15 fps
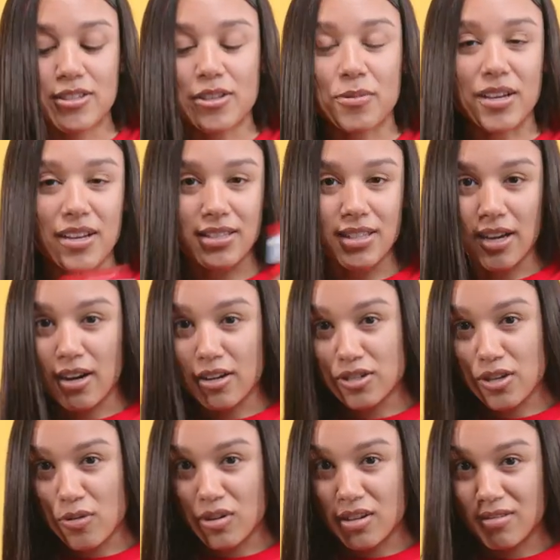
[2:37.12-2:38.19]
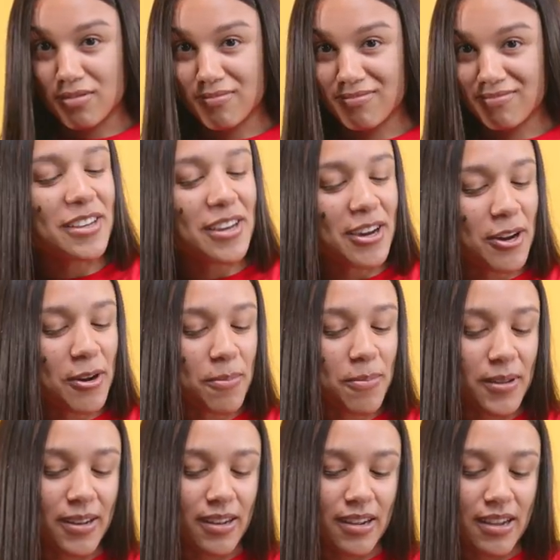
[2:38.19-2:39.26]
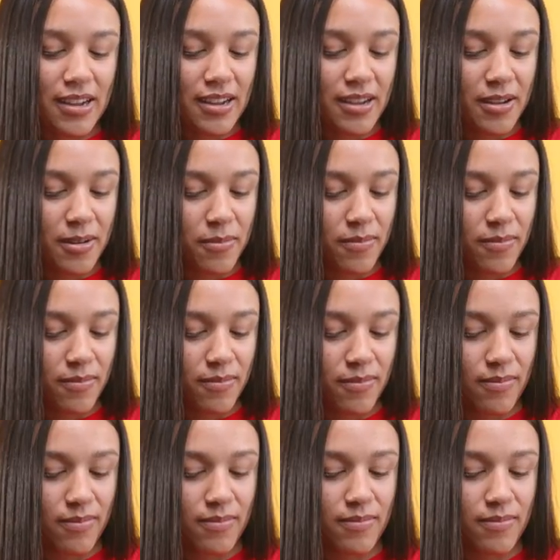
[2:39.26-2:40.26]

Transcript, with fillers: So we gotta take our time. We gotta open it up.